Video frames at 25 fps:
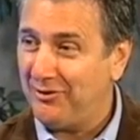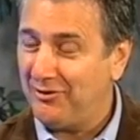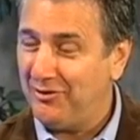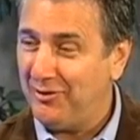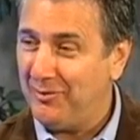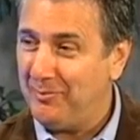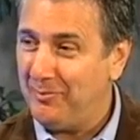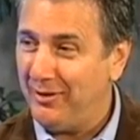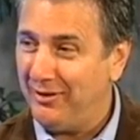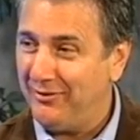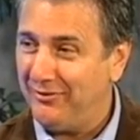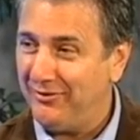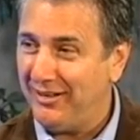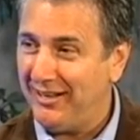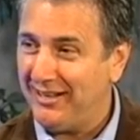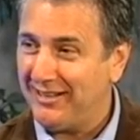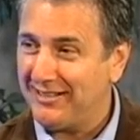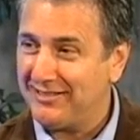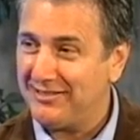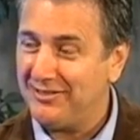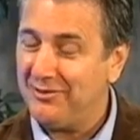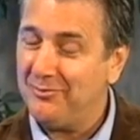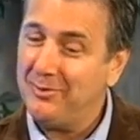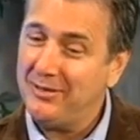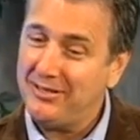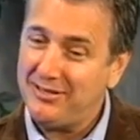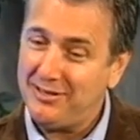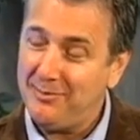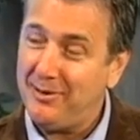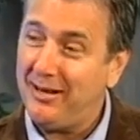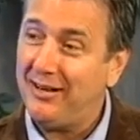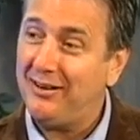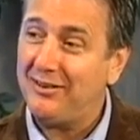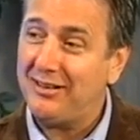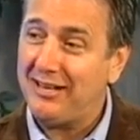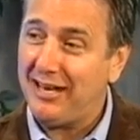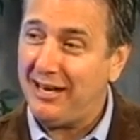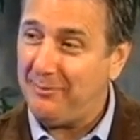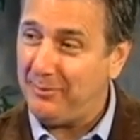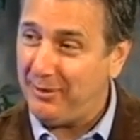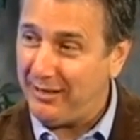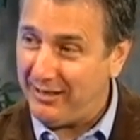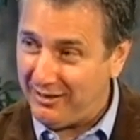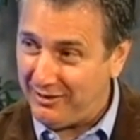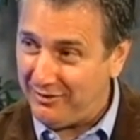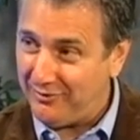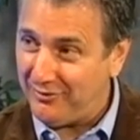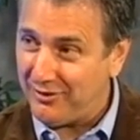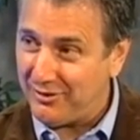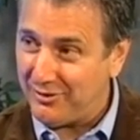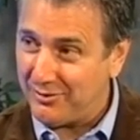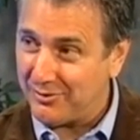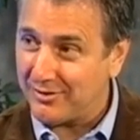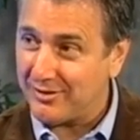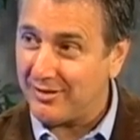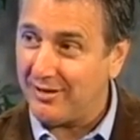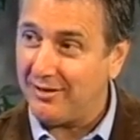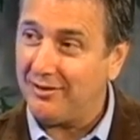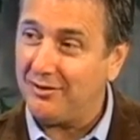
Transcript: football fans. There'll be some entertainment individuals there.